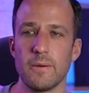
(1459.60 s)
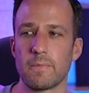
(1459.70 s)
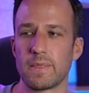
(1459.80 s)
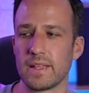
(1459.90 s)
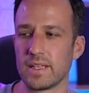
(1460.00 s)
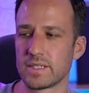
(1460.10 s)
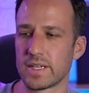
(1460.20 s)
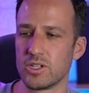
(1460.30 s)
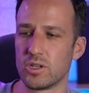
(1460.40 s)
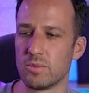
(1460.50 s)
that they
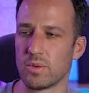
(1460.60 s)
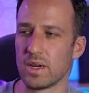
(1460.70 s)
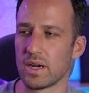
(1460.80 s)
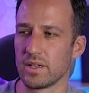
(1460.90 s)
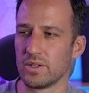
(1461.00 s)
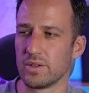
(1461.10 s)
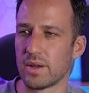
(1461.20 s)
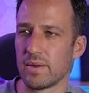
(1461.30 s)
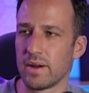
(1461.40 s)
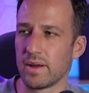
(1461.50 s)
schedule, but we're not going to do
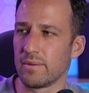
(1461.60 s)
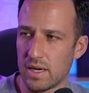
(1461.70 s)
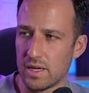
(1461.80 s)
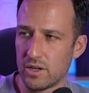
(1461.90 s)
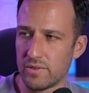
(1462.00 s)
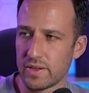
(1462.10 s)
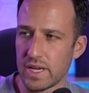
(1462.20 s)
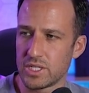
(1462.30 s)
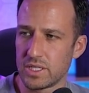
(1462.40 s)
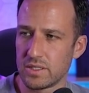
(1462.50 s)
that right now.
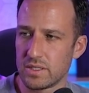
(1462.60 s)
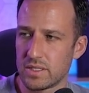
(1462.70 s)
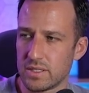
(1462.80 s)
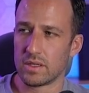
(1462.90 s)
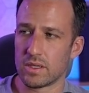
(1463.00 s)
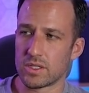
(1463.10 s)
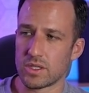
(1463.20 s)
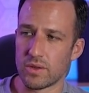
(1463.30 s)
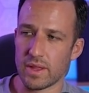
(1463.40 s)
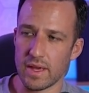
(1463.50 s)
Notifications.
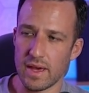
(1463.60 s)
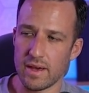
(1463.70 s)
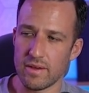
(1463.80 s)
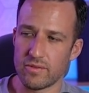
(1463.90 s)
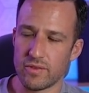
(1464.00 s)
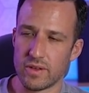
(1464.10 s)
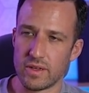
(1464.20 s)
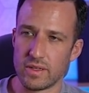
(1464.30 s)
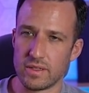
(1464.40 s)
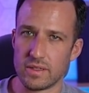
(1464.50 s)
So they have
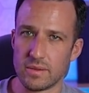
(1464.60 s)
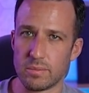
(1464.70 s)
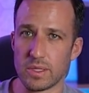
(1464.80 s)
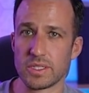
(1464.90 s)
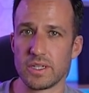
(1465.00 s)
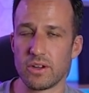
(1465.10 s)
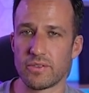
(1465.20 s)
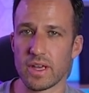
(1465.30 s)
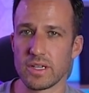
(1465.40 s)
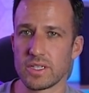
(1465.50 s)
built-in
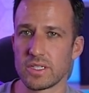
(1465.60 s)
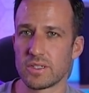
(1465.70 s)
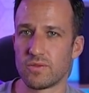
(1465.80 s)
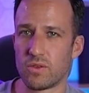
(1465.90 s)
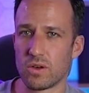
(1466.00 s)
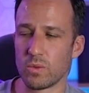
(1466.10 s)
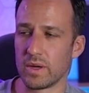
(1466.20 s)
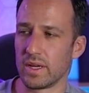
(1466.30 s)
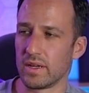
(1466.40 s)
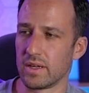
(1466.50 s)
notifications for
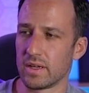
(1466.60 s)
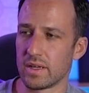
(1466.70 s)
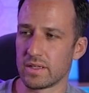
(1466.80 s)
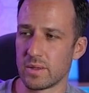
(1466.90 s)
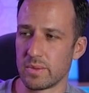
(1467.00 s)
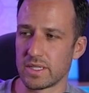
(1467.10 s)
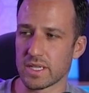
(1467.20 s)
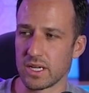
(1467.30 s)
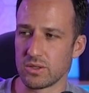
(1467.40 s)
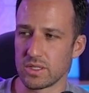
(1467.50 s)
when somebody
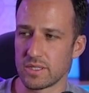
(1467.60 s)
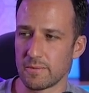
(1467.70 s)
schedules